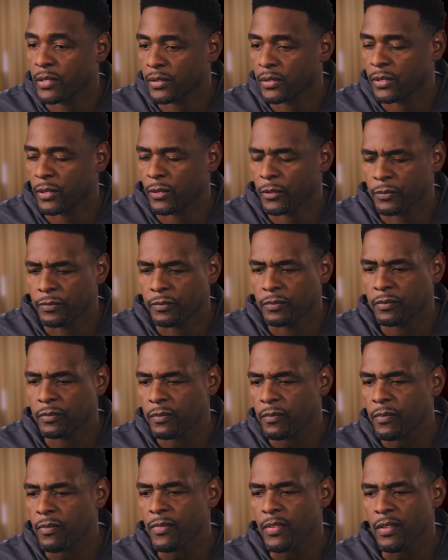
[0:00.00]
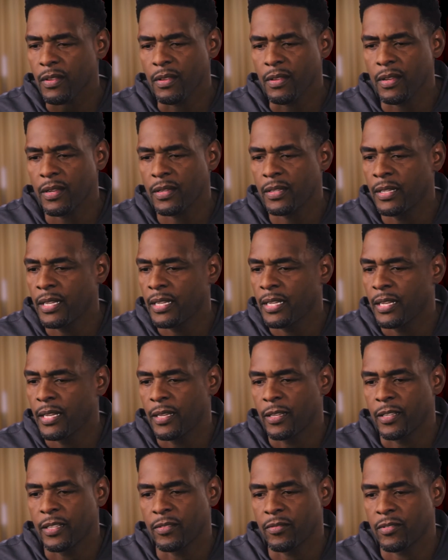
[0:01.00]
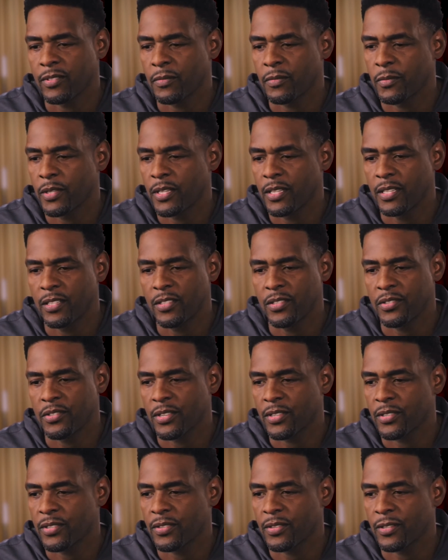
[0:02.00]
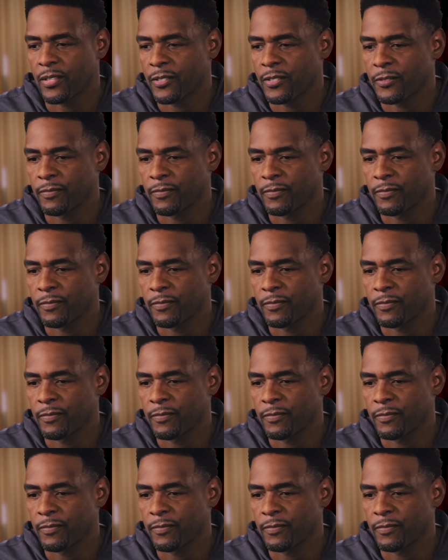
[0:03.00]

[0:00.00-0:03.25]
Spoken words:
And so to me, he's just